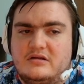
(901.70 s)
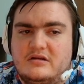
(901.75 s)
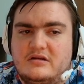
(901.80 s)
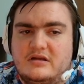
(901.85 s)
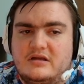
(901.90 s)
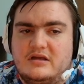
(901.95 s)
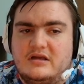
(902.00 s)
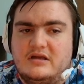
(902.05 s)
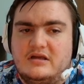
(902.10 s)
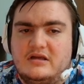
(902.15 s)

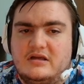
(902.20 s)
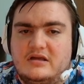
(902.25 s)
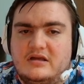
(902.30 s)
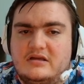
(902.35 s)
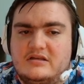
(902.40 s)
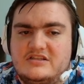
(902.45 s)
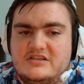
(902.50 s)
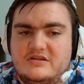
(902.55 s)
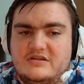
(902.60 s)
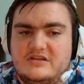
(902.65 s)

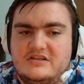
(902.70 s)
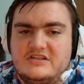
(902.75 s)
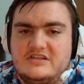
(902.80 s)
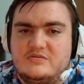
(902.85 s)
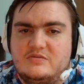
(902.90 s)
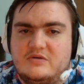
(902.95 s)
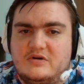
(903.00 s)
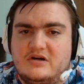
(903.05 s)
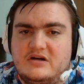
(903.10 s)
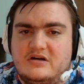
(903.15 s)
And so this
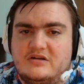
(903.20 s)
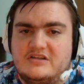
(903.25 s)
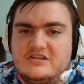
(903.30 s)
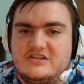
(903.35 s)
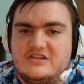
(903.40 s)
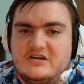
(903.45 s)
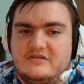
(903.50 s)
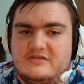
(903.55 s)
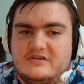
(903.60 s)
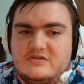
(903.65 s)
is where the
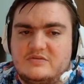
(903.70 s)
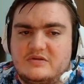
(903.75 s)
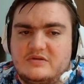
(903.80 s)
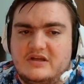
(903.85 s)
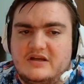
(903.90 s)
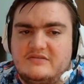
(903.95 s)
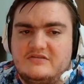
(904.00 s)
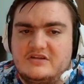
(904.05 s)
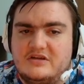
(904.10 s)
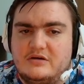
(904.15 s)
servants would
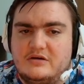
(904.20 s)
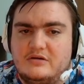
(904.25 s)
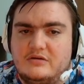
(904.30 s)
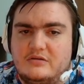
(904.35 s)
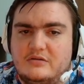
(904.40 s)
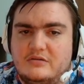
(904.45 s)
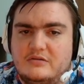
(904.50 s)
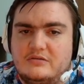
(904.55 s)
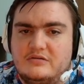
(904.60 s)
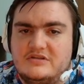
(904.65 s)
have to
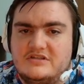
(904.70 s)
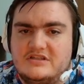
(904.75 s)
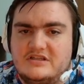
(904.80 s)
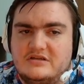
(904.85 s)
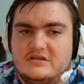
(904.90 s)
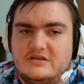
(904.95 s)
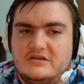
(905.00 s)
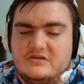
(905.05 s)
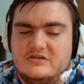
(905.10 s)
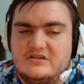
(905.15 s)
go
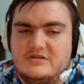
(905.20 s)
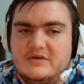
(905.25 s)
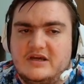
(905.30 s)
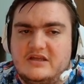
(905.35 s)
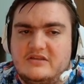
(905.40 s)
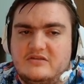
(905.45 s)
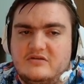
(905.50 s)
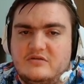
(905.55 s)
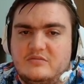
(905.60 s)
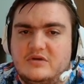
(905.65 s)
to use the
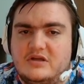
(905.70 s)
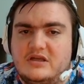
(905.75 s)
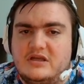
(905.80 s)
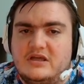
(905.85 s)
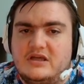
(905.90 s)
bathroom.